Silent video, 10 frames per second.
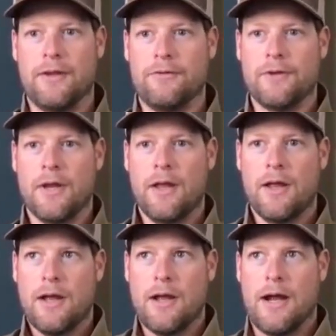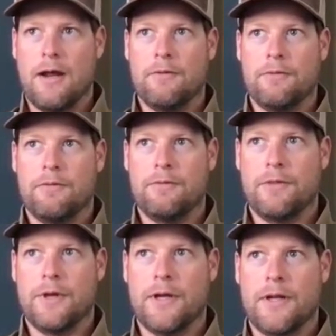is
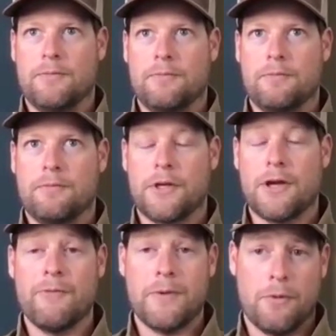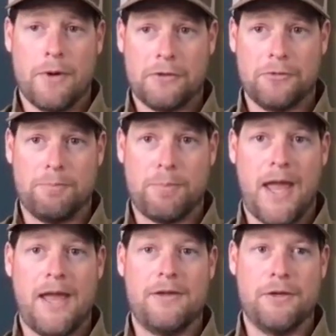the government will actually
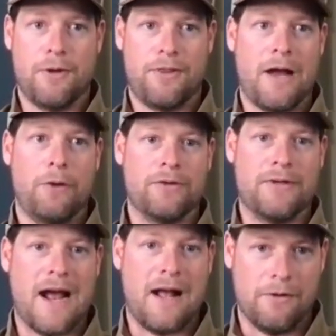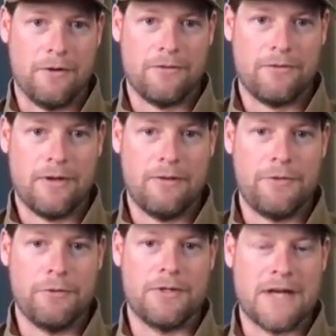pay you $1,000
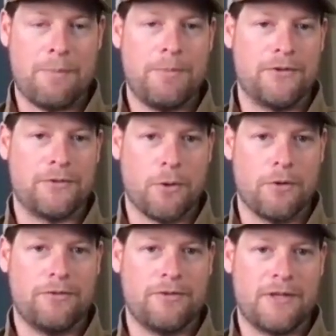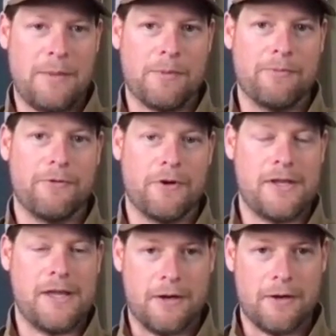if you adopt these horses and keep them for a
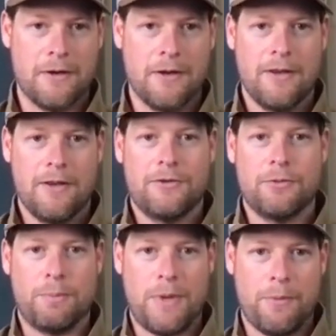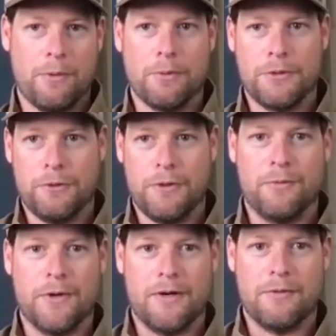year. So what people were doing
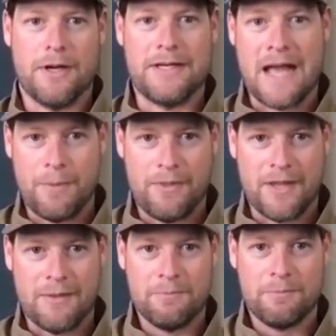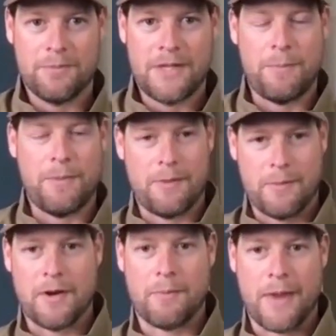were adopting them, keeping
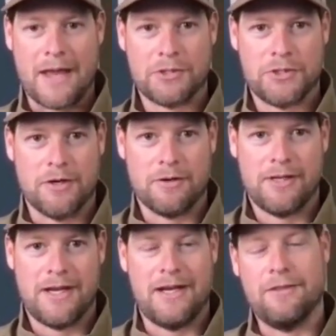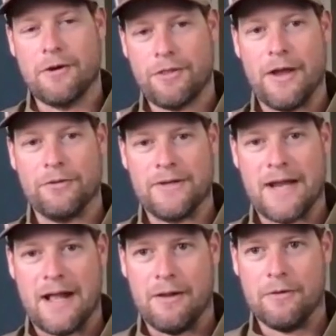them in a pasture, getting their
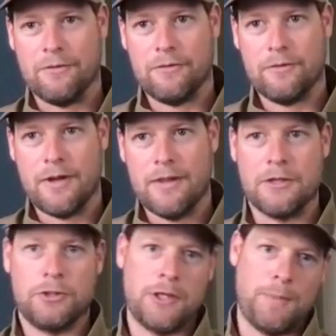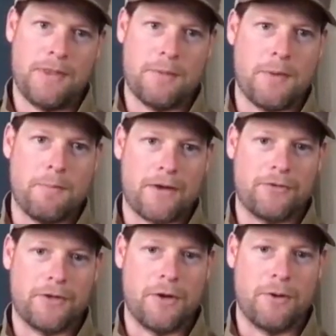$1,000, and then shipping them to
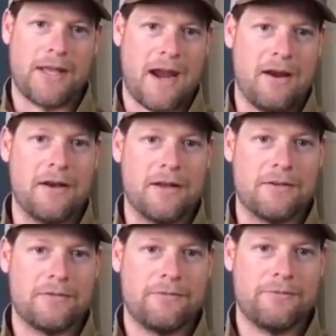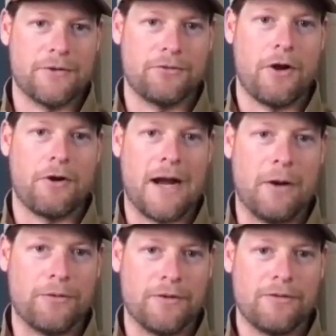Mexico and Canada for
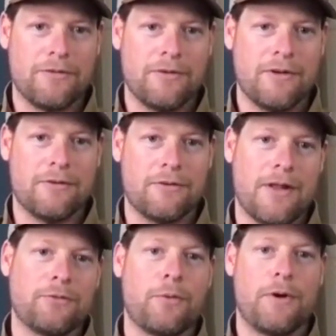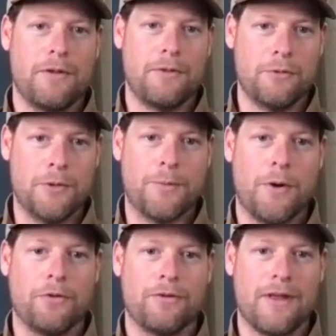slaughterhouses. And so that's one of the
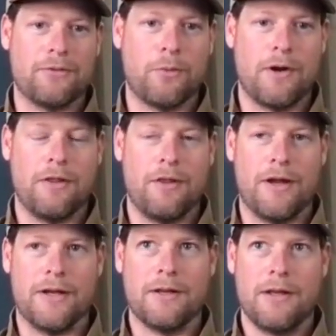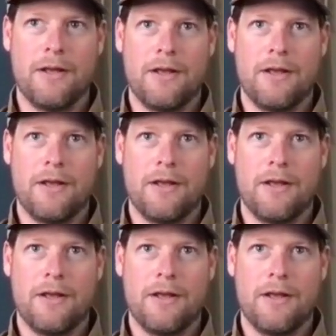loopholes, and that's one of the